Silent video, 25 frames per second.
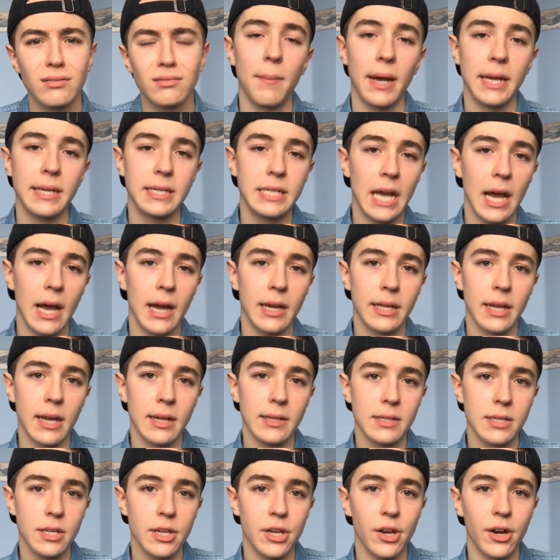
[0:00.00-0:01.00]
My dad
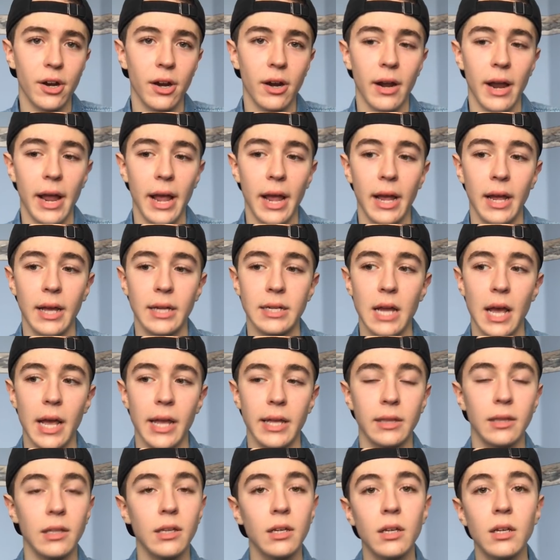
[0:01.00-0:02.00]
gets here and
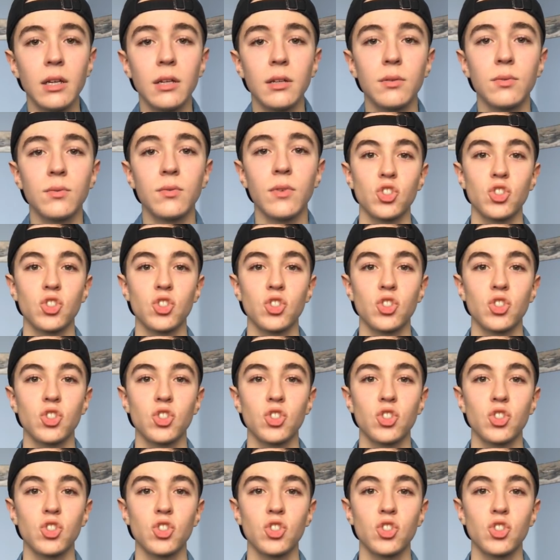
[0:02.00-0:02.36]
I leave.